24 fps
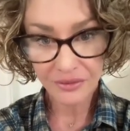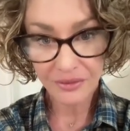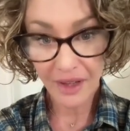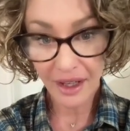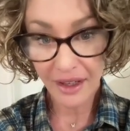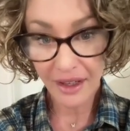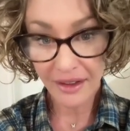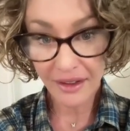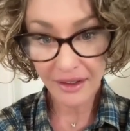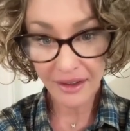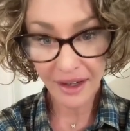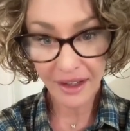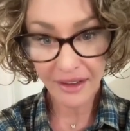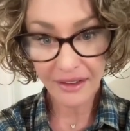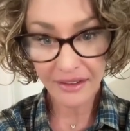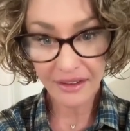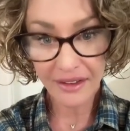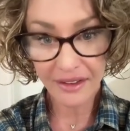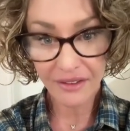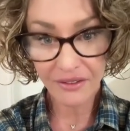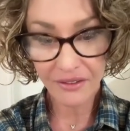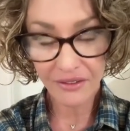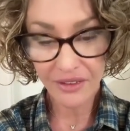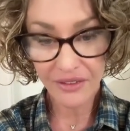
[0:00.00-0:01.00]
In
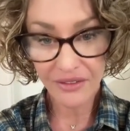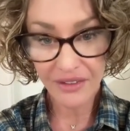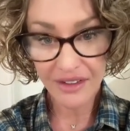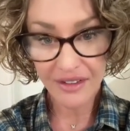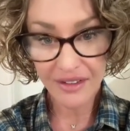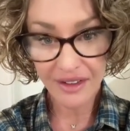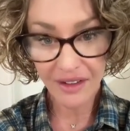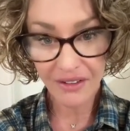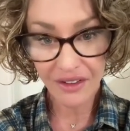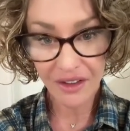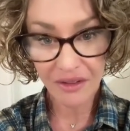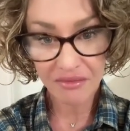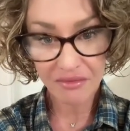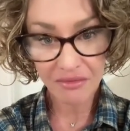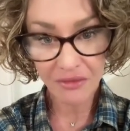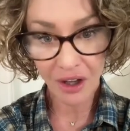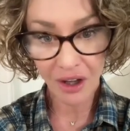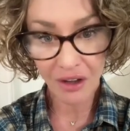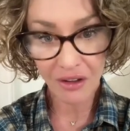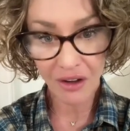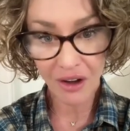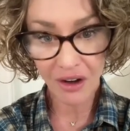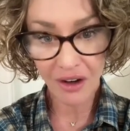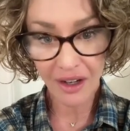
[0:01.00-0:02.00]
nineteen fifty-seven, not
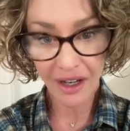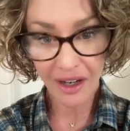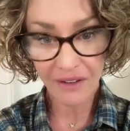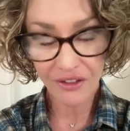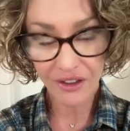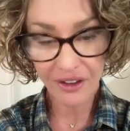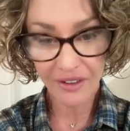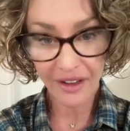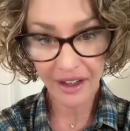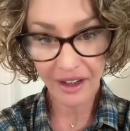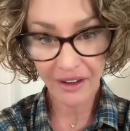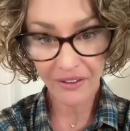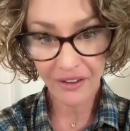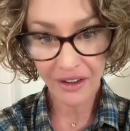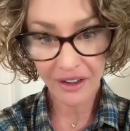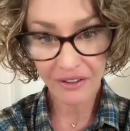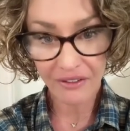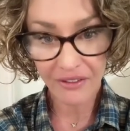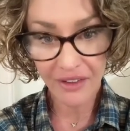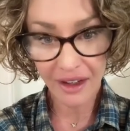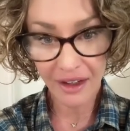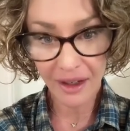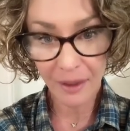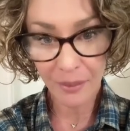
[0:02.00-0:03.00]
long after the airing of
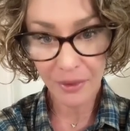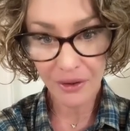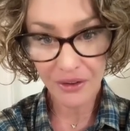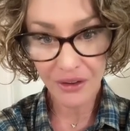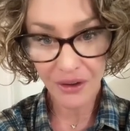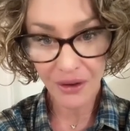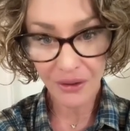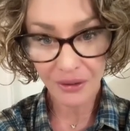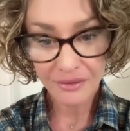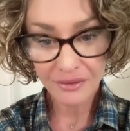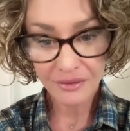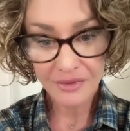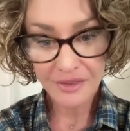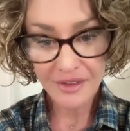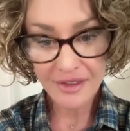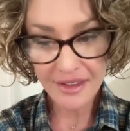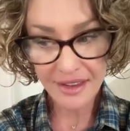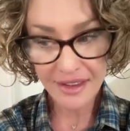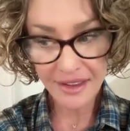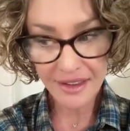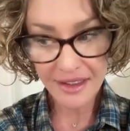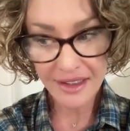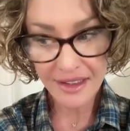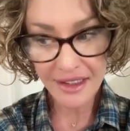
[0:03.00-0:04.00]
that episode,
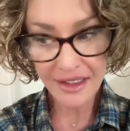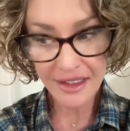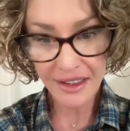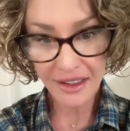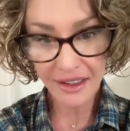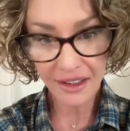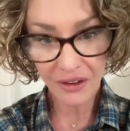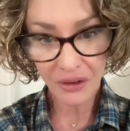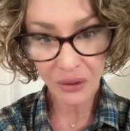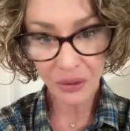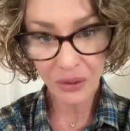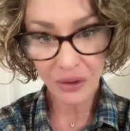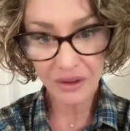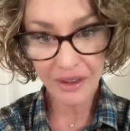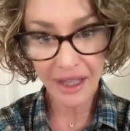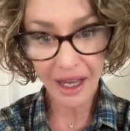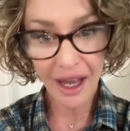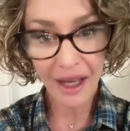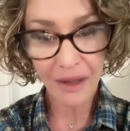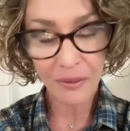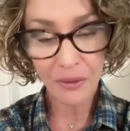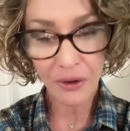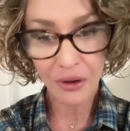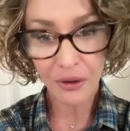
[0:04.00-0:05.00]
sixty-year-old
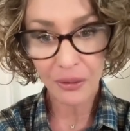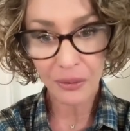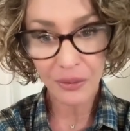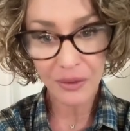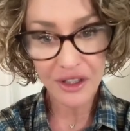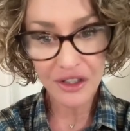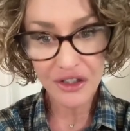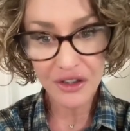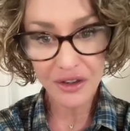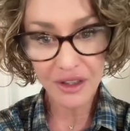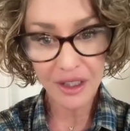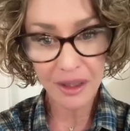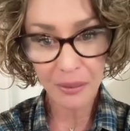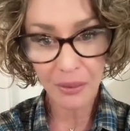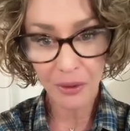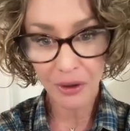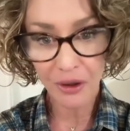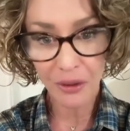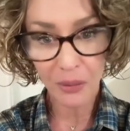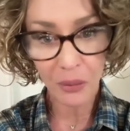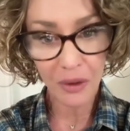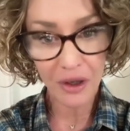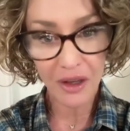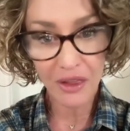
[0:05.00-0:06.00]
Admiral Richard E.
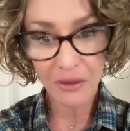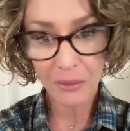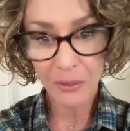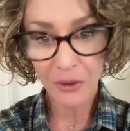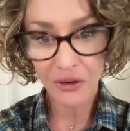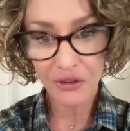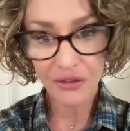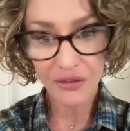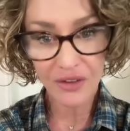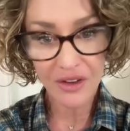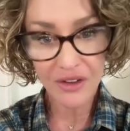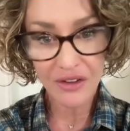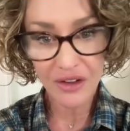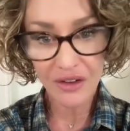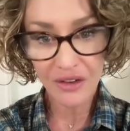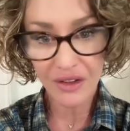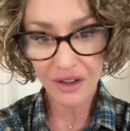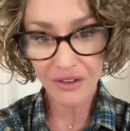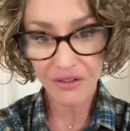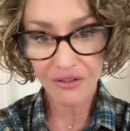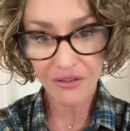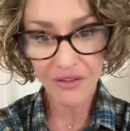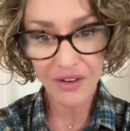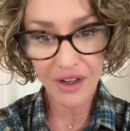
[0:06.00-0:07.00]
Byrd, one of the most physically
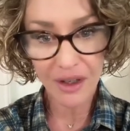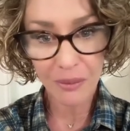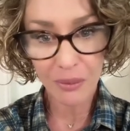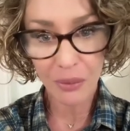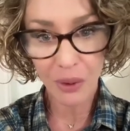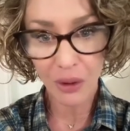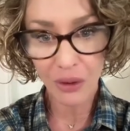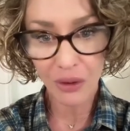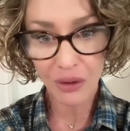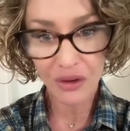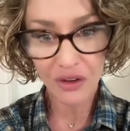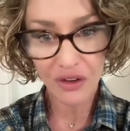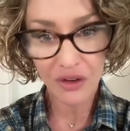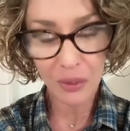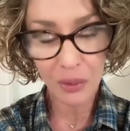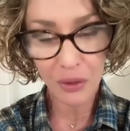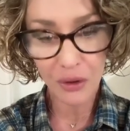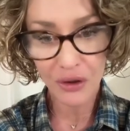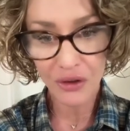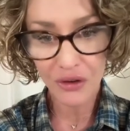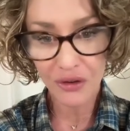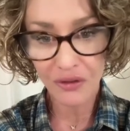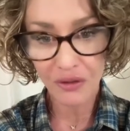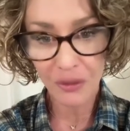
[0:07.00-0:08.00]
fit polar
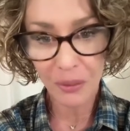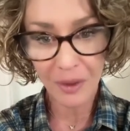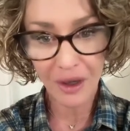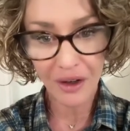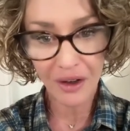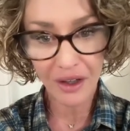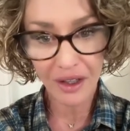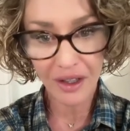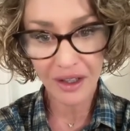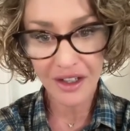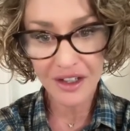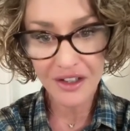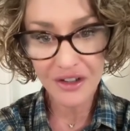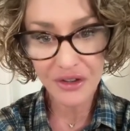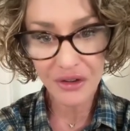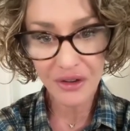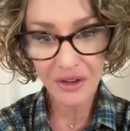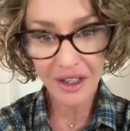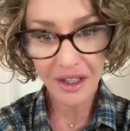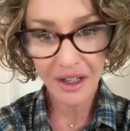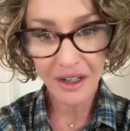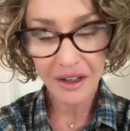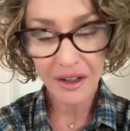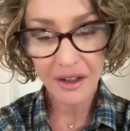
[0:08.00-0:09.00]
explorers of American history,
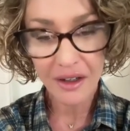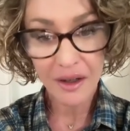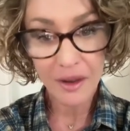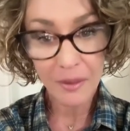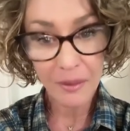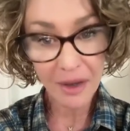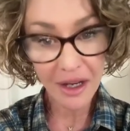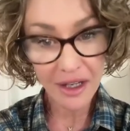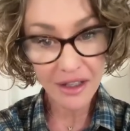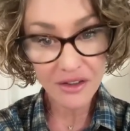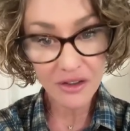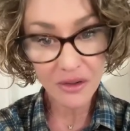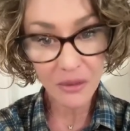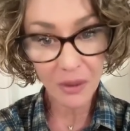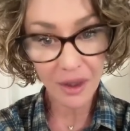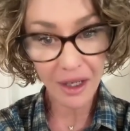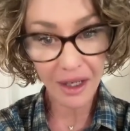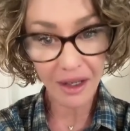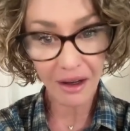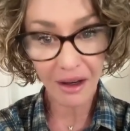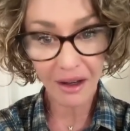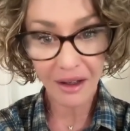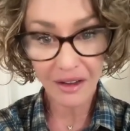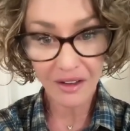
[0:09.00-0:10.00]
passed away
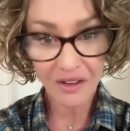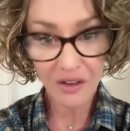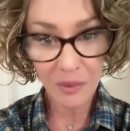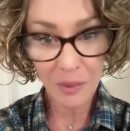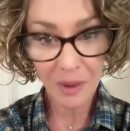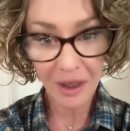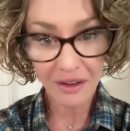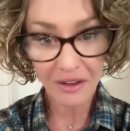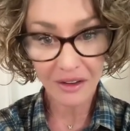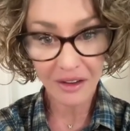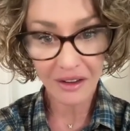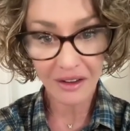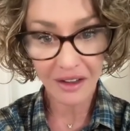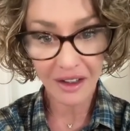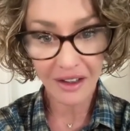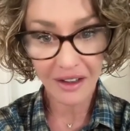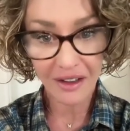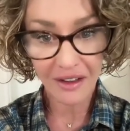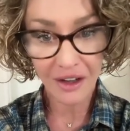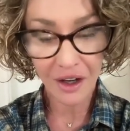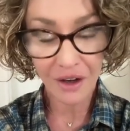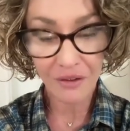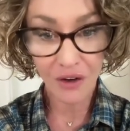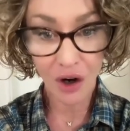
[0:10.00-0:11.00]
unexpectedly
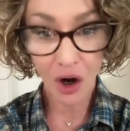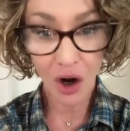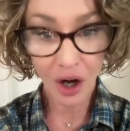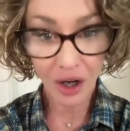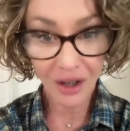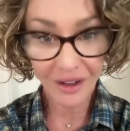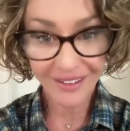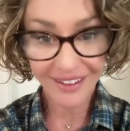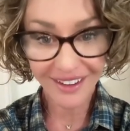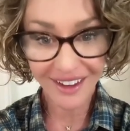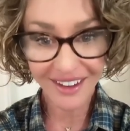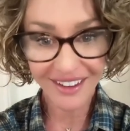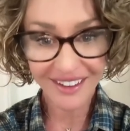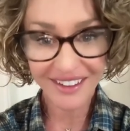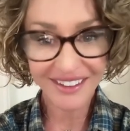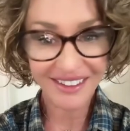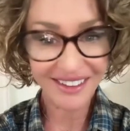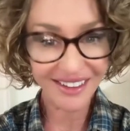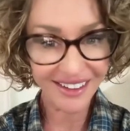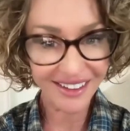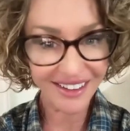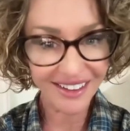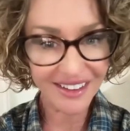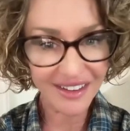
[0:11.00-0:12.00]
of a heart attack
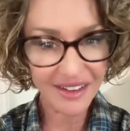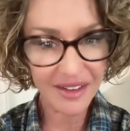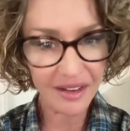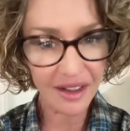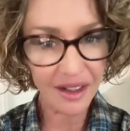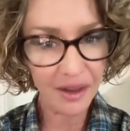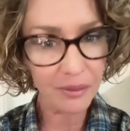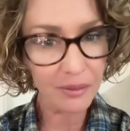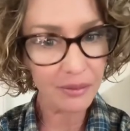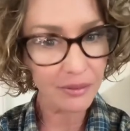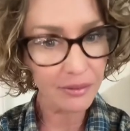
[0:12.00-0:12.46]
in his sleep.